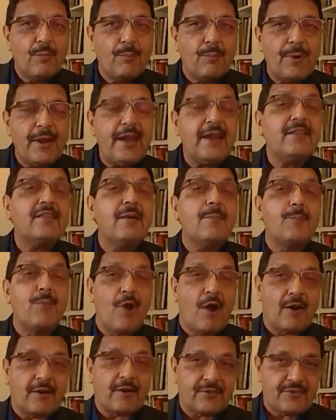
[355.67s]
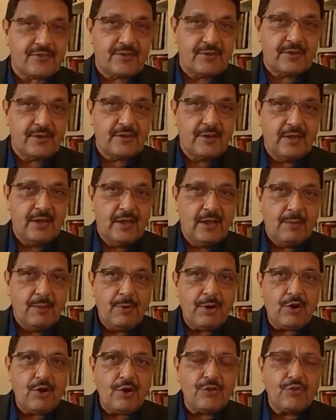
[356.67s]
break the blocks,
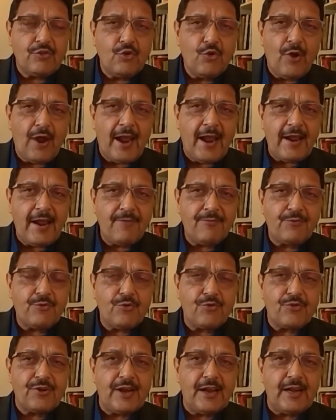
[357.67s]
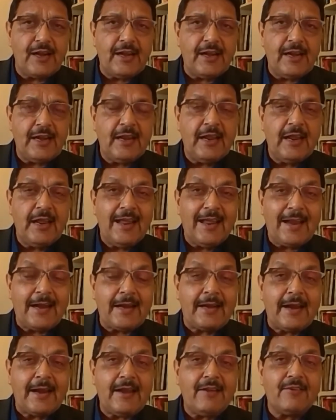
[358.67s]
because you have to really
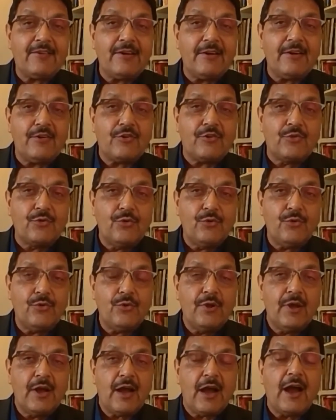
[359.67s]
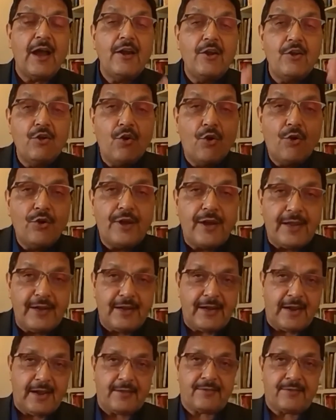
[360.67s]
get into unknown
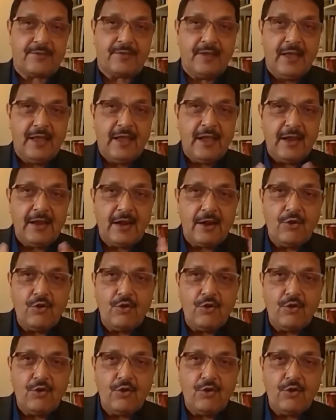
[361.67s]
areas, and